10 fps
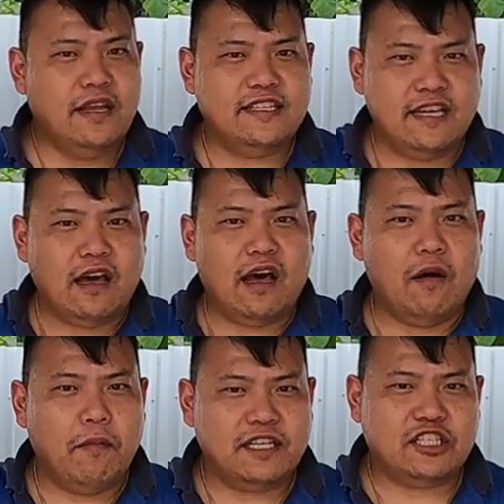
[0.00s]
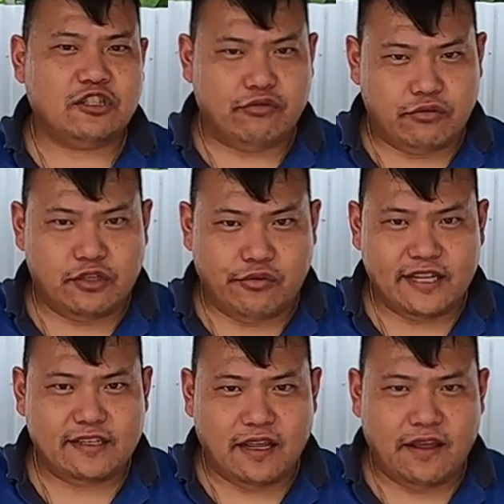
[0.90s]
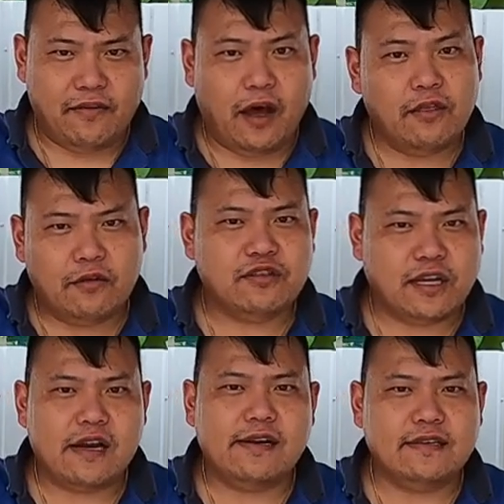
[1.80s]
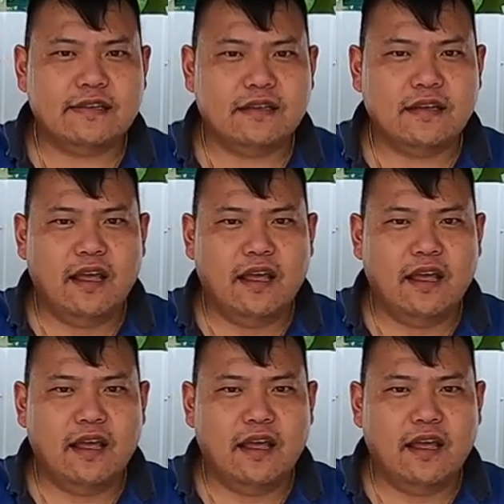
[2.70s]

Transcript: You see how much tread's left on those tires?